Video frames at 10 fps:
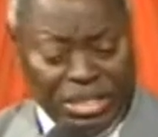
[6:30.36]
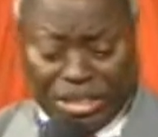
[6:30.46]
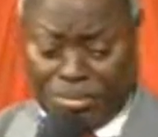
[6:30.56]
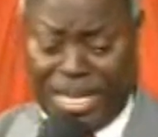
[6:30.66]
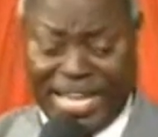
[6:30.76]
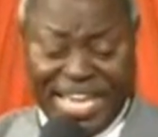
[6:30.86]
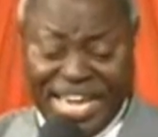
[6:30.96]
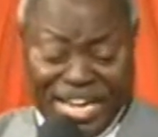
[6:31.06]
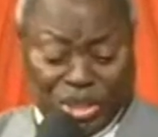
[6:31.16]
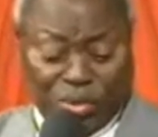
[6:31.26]
Chapter
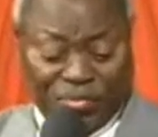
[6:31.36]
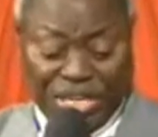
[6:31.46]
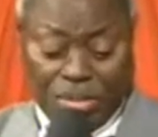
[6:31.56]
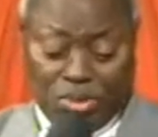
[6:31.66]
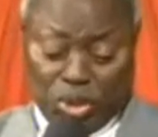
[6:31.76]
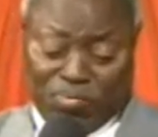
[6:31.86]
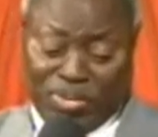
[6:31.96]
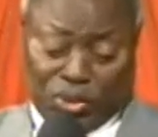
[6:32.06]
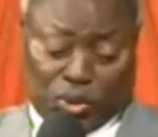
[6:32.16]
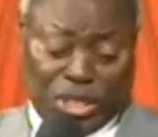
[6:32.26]
8 of Hebrews,
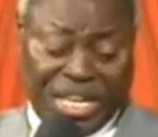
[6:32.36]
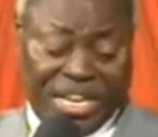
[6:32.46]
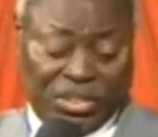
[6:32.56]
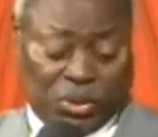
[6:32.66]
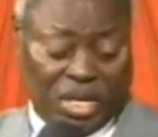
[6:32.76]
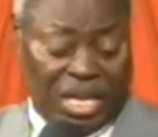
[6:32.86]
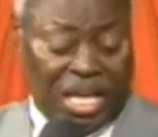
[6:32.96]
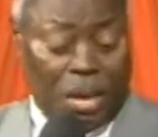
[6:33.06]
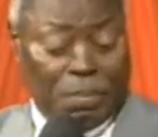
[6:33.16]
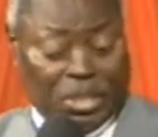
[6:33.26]
verse 6.
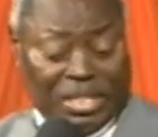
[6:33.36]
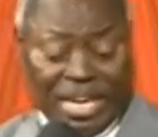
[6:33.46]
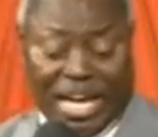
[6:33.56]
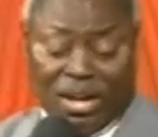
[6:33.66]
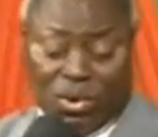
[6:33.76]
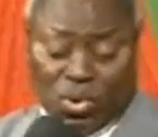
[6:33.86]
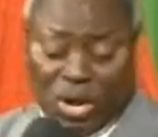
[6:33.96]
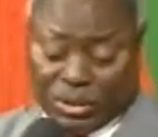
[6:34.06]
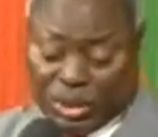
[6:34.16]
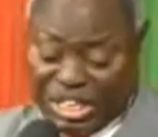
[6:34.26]
But now
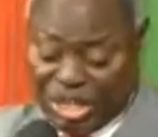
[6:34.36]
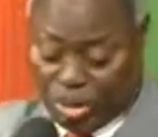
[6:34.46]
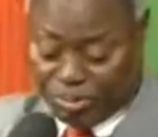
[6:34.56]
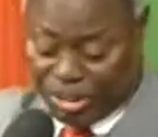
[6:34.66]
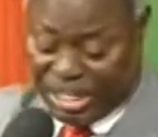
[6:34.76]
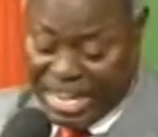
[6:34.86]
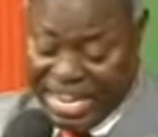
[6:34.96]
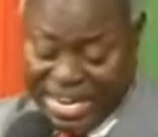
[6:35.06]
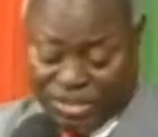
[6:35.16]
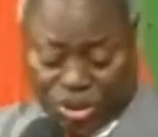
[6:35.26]
has he
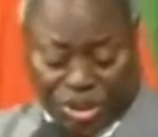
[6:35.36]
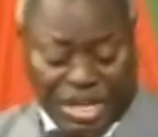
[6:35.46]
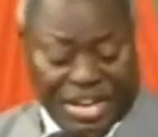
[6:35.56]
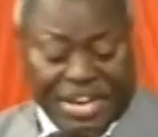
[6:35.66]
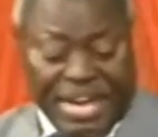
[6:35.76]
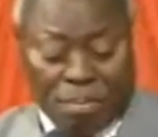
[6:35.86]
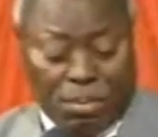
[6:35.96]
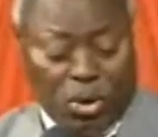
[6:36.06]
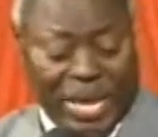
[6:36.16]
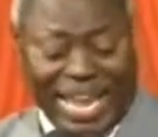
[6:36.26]
obtained a
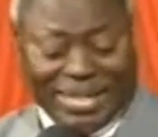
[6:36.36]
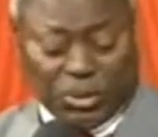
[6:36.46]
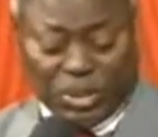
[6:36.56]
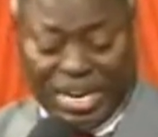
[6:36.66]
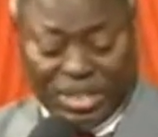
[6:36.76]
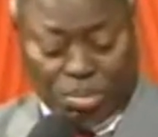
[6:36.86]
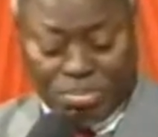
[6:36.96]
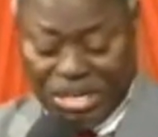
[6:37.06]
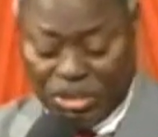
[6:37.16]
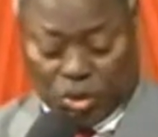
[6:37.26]
more excellent
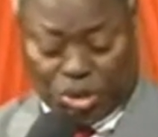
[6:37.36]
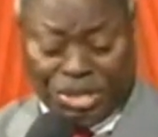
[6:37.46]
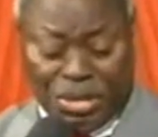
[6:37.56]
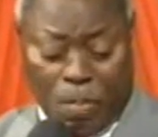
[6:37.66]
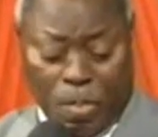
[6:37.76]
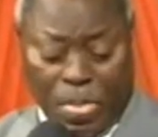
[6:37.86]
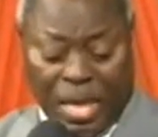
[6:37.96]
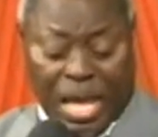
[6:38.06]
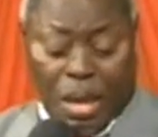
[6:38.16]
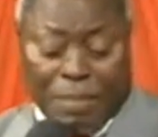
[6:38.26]
ministry,
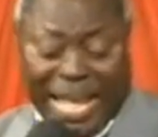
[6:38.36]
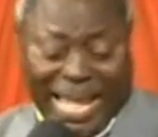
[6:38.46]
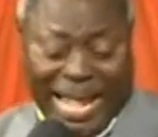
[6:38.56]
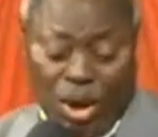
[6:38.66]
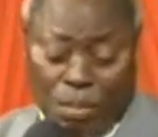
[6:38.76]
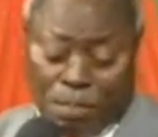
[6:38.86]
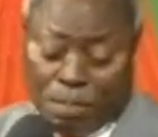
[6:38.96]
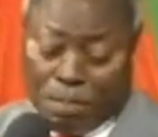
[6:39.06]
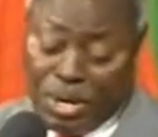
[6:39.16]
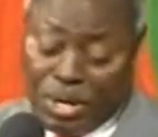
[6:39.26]
by how
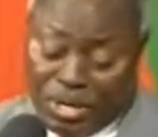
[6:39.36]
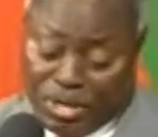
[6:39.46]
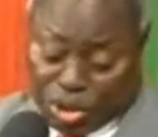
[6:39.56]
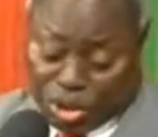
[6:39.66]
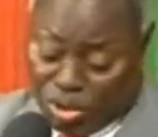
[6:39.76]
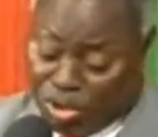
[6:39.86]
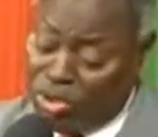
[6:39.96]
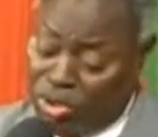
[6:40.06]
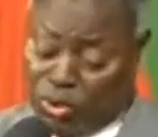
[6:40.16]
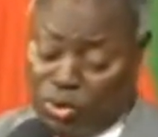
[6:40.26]
much
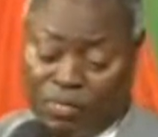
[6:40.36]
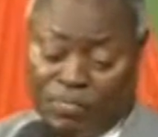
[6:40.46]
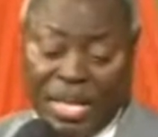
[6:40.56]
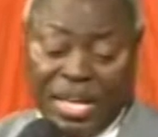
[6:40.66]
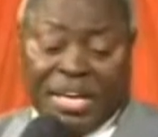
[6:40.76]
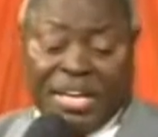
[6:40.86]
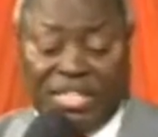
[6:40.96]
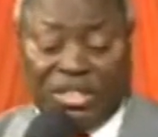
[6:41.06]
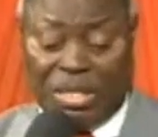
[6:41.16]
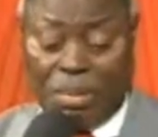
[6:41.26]
also
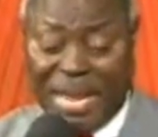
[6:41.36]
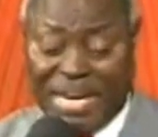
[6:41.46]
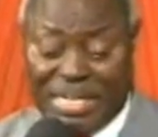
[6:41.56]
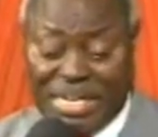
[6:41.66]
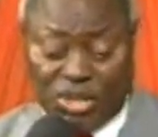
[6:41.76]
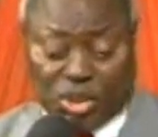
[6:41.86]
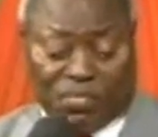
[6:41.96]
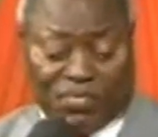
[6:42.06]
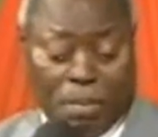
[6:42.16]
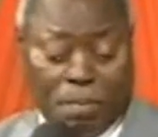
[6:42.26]
is the mediator
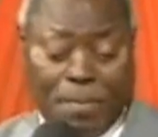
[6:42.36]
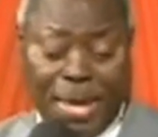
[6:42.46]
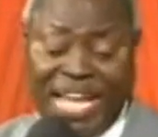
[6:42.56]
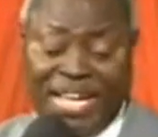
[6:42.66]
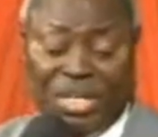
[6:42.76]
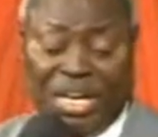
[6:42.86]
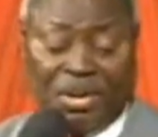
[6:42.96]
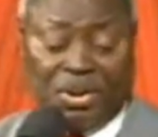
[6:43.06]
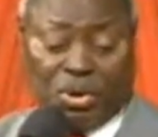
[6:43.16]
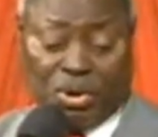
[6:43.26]
of a
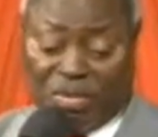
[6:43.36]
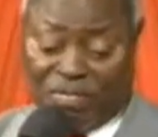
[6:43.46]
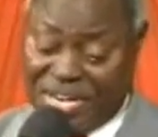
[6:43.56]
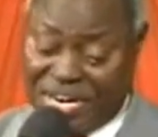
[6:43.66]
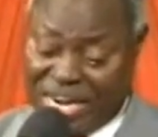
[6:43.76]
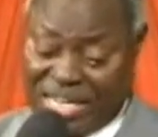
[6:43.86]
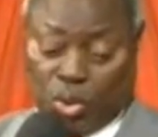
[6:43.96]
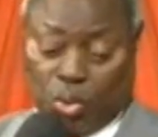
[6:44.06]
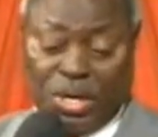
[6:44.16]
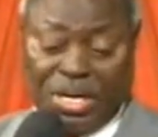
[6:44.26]
better covenant, that's
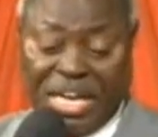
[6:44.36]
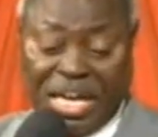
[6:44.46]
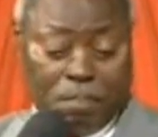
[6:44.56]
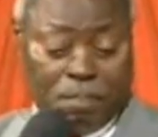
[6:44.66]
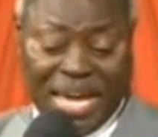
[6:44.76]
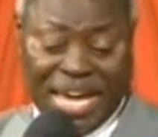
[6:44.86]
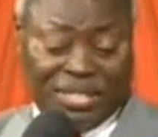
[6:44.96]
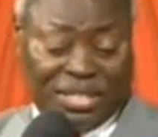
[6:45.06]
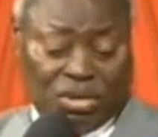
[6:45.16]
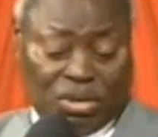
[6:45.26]
the word again,
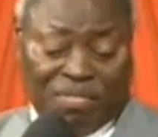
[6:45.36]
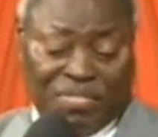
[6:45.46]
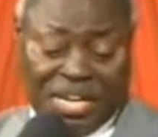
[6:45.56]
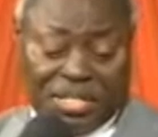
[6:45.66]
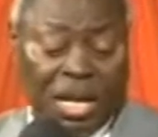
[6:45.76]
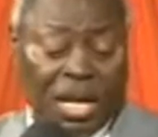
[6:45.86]
better covenant,